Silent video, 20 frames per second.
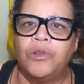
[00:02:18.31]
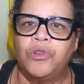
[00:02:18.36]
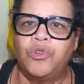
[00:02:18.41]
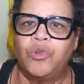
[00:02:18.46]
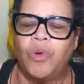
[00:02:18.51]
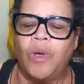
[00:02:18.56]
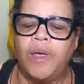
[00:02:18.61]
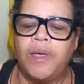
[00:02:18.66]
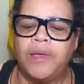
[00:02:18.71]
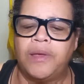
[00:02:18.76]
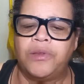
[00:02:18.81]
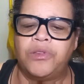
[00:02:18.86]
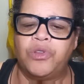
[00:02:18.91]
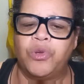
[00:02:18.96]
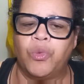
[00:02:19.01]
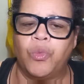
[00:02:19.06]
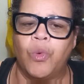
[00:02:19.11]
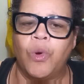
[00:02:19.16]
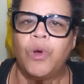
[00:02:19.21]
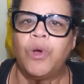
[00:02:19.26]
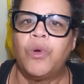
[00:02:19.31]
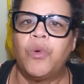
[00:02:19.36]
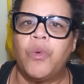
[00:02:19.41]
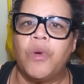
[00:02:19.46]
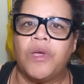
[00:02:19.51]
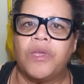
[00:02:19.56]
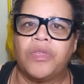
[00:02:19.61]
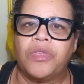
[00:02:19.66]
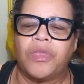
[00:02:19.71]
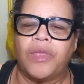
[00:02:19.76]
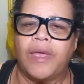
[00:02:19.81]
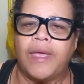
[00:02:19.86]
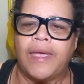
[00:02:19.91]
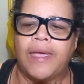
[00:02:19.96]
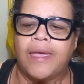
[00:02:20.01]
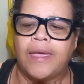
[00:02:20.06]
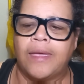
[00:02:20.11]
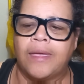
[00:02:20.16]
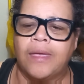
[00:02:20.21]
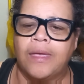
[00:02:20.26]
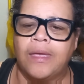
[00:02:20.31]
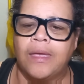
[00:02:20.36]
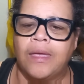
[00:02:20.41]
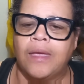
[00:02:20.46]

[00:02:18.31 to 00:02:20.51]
trying to work with. Like,